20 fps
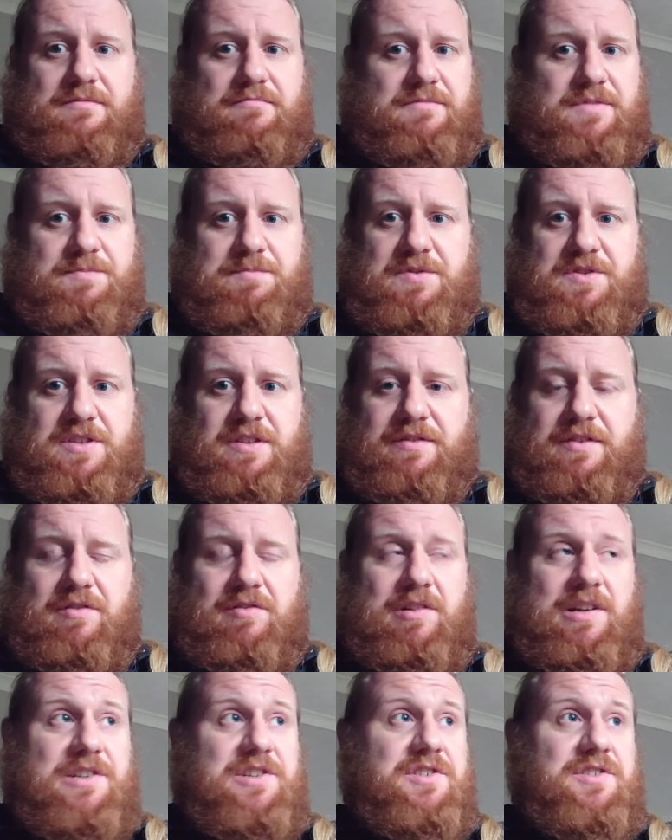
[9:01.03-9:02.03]
specific
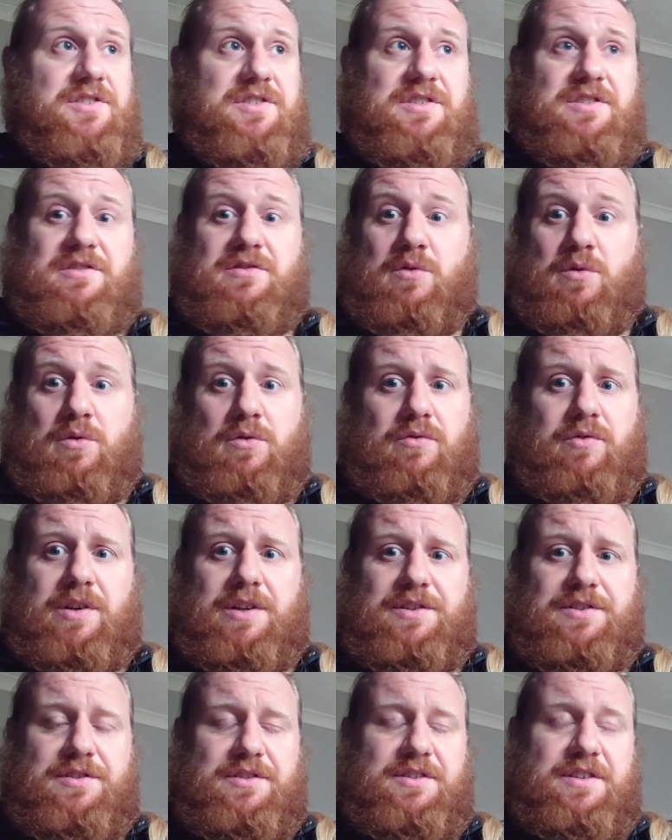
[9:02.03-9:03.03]
religions, this is all
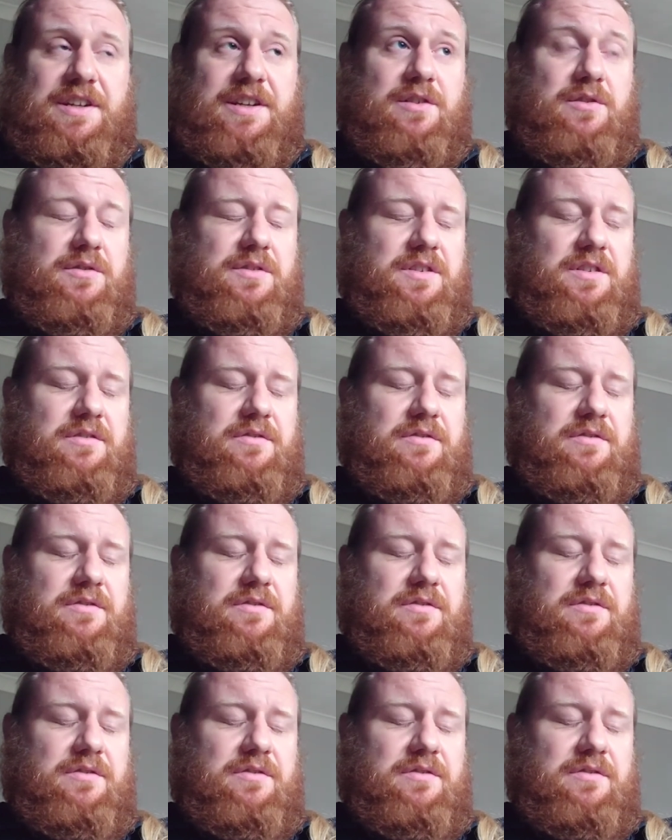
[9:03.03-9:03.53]
religions are guilty